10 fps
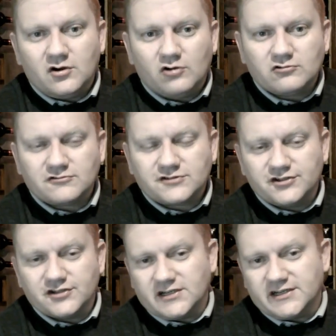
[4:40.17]
or
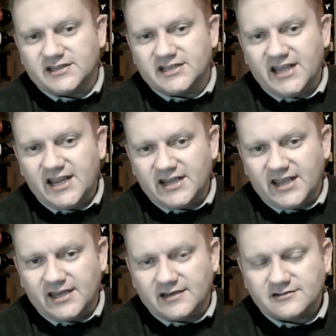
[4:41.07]
alternately the inner
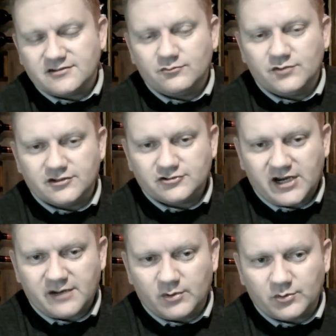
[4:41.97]
ends with the
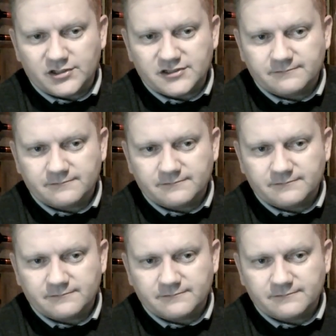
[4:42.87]
track bogies.